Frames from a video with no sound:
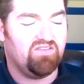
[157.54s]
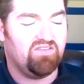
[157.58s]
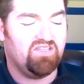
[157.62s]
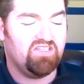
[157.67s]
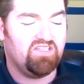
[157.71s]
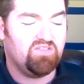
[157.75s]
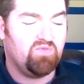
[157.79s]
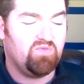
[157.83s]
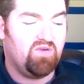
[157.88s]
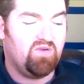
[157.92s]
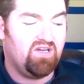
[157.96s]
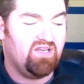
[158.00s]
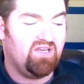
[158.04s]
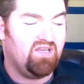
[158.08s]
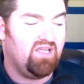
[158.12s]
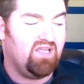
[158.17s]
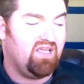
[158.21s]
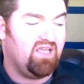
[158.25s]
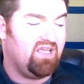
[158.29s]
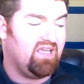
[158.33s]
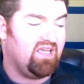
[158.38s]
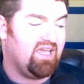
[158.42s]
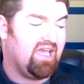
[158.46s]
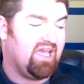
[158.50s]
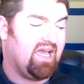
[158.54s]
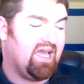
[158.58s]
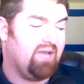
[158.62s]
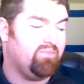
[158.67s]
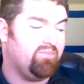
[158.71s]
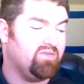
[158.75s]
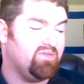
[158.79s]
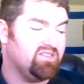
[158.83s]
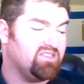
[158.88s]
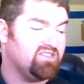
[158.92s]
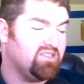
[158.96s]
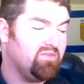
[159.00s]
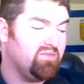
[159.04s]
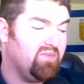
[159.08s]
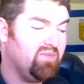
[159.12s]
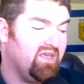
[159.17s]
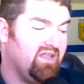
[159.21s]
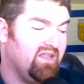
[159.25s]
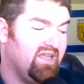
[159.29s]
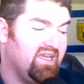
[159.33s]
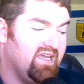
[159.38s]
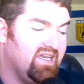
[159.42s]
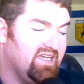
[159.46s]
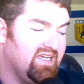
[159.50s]
So this one happens
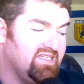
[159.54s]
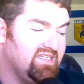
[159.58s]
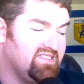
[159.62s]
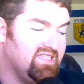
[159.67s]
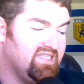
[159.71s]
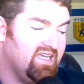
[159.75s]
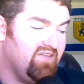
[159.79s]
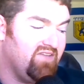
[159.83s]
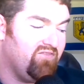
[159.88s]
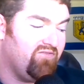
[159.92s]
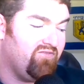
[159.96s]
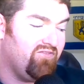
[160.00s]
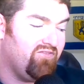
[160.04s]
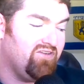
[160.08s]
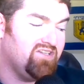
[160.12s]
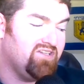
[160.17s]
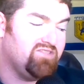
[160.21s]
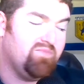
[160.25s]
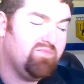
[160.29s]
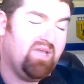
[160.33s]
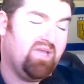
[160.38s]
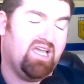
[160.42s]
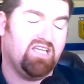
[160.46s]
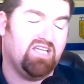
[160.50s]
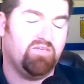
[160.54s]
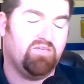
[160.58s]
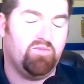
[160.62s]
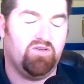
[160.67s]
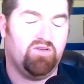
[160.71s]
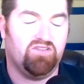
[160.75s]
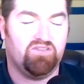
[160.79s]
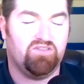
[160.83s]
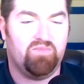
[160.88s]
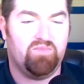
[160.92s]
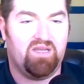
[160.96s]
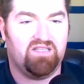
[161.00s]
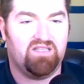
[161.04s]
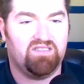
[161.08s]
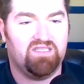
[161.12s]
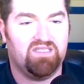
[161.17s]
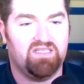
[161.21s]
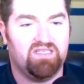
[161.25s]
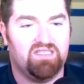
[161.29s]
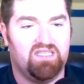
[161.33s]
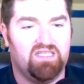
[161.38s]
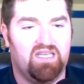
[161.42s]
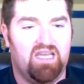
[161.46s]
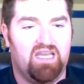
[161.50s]
to be, like I said, for its mash bill, it's
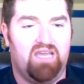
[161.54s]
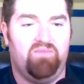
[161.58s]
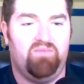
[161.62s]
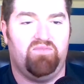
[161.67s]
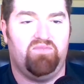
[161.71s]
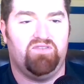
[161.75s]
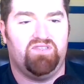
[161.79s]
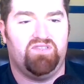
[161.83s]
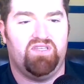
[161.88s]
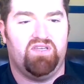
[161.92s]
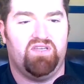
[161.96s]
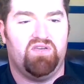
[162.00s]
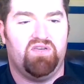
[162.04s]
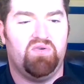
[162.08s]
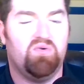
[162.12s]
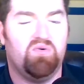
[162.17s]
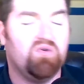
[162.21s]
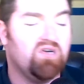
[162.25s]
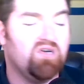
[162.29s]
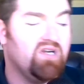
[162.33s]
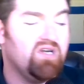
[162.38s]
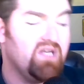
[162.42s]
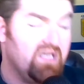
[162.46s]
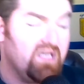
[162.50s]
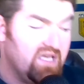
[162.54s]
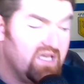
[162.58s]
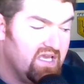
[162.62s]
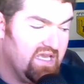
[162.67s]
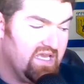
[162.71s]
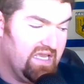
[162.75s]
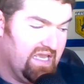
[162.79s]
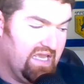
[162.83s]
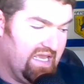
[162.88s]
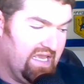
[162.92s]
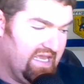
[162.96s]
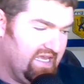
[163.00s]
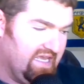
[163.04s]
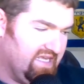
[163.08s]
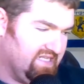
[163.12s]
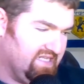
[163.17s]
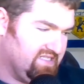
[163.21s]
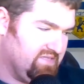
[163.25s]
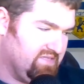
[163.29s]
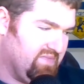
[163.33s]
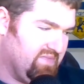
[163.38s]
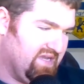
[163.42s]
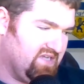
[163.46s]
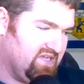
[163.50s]
about 69% corn.
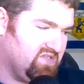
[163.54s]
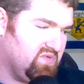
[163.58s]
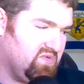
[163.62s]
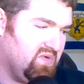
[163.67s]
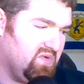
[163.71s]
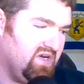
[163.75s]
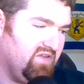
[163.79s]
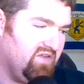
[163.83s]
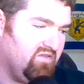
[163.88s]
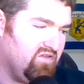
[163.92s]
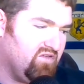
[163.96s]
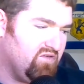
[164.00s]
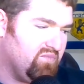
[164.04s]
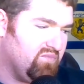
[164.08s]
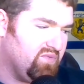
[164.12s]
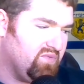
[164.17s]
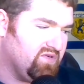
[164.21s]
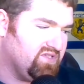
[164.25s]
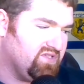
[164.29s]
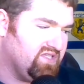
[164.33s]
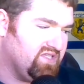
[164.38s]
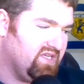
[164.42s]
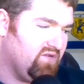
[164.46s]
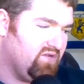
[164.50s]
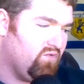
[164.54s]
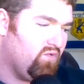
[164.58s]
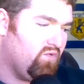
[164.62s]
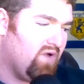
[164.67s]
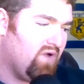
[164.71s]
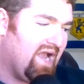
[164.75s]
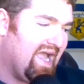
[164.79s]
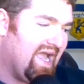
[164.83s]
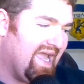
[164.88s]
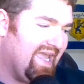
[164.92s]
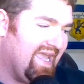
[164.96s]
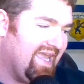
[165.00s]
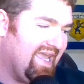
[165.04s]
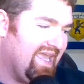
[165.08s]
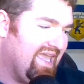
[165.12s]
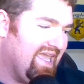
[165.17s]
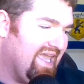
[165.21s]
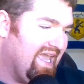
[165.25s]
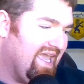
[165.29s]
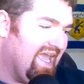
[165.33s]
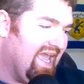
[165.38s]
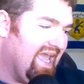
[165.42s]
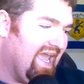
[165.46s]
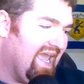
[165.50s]
It's about 24%
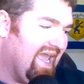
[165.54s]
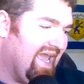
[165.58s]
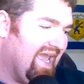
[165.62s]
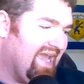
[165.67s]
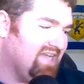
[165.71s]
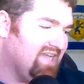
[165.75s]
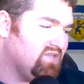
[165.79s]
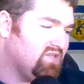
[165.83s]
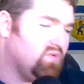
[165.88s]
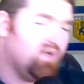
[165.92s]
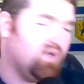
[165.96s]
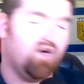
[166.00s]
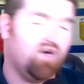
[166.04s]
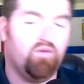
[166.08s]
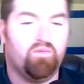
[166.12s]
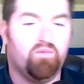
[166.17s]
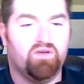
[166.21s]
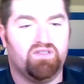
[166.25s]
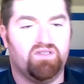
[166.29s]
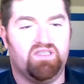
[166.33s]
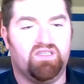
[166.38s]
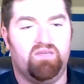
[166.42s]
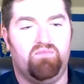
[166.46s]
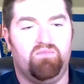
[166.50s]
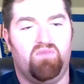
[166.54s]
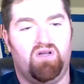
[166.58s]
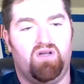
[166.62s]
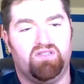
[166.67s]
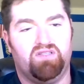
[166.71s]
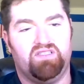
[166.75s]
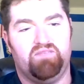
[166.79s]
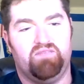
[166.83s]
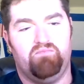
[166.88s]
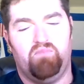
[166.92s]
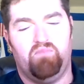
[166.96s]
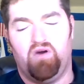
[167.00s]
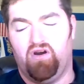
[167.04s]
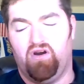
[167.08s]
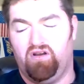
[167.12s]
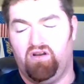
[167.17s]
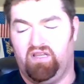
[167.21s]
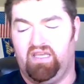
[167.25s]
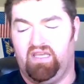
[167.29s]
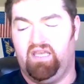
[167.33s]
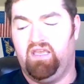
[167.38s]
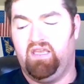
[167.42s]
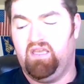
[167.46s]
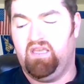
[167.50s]
rye and 12% malted
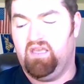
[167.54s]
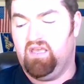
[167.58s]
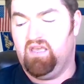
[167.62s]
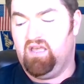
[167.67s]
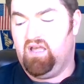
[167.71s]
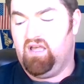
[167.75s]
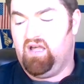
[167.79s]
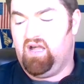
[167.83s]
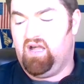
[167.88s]
barley